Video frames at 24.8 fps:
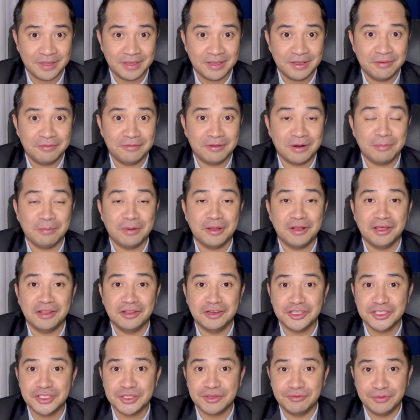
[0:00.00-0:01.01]
From
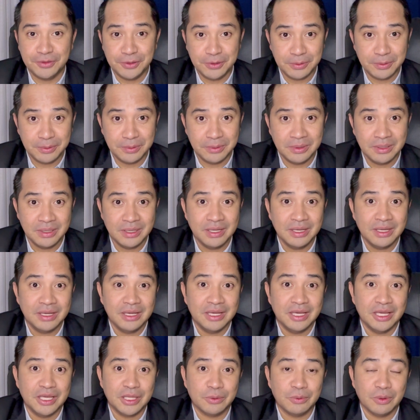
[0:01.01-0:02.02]
another's view,
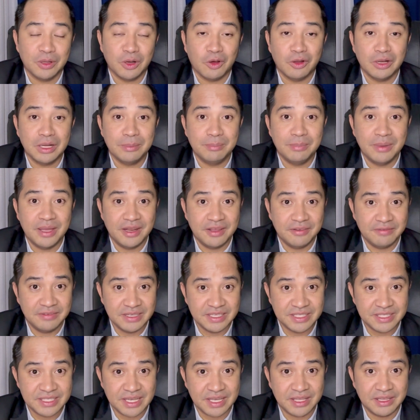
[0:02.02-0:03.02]
it will only
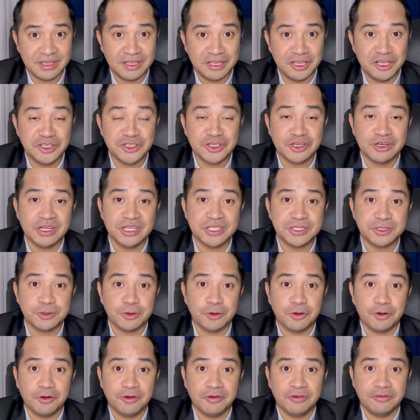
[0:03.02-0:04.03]
benefit the interest
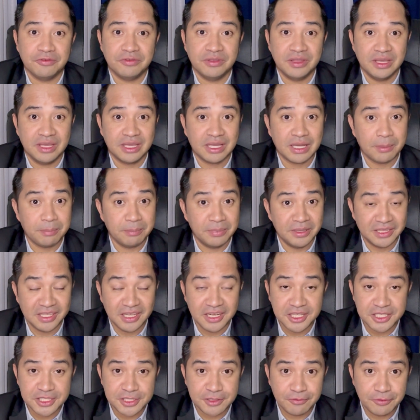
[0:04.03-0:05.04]
of the
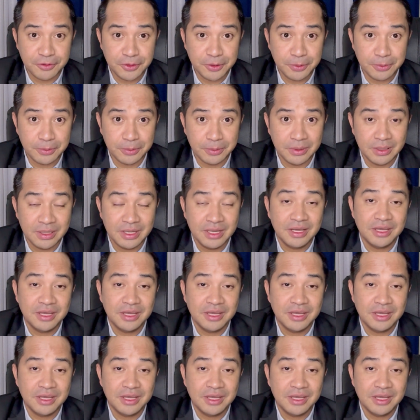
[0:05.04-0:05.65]
capitalist few.